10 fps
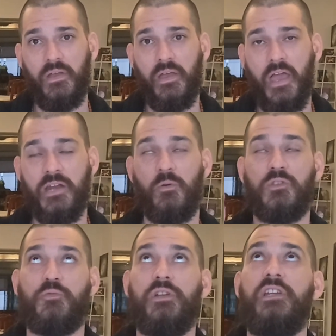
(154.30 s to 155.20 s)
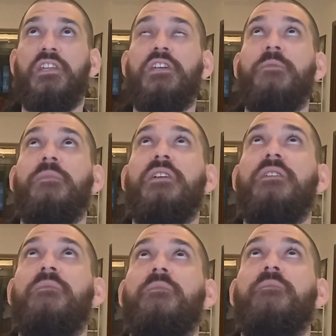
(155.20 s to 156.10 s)
and it was really near me.
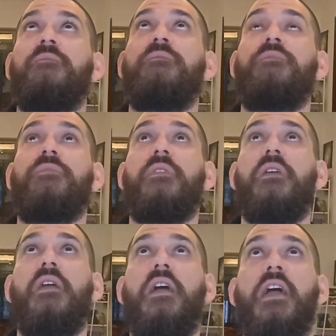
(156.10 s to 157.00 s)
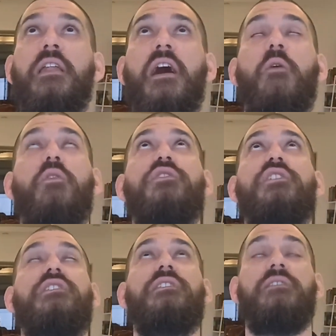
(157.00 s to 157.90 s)
And I was
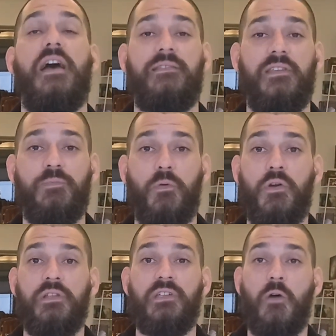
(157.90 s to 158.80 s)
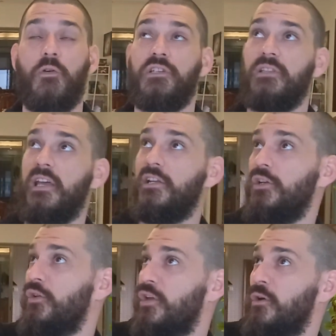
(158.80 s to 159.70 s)
just, at this point, I wasn't like
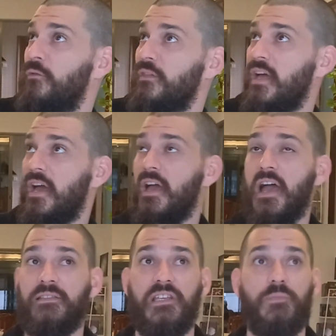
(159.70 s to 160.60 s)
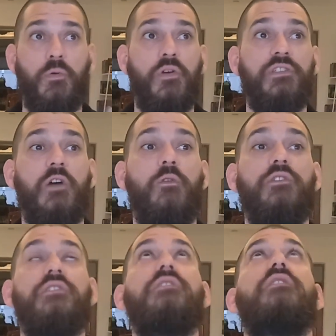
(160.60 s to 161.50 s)
looking over there. At this point, I
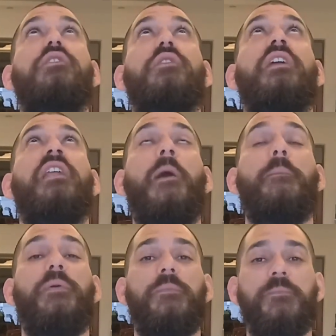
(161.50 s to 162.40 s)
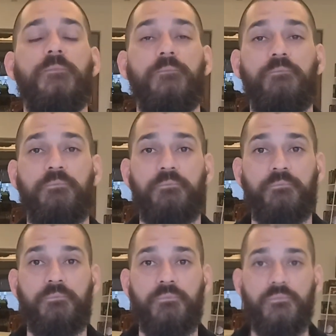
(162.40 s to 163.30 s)
was looking up,
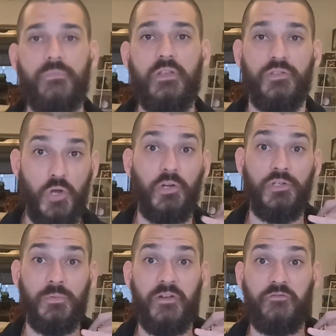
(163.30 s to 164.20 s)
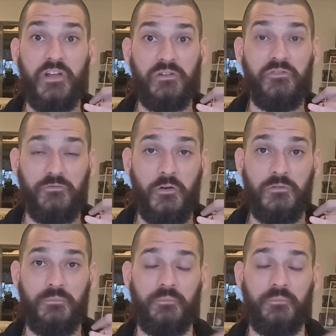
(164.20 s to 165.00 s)
talking to my friend on the phone.